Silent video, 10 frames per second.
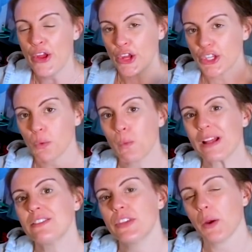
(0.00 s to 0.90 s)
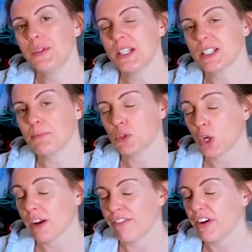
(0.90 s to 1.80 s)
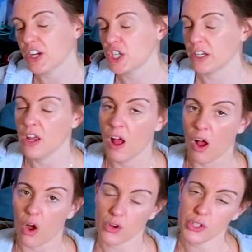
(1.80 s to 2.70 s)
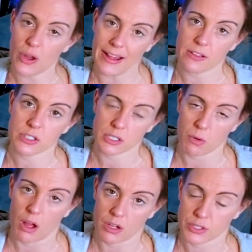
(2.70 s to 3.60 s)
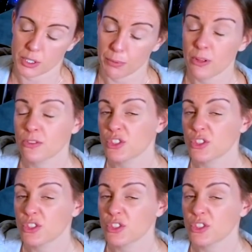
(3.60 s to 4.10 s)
you will notice some trigger friction on your L2, R2 buttons.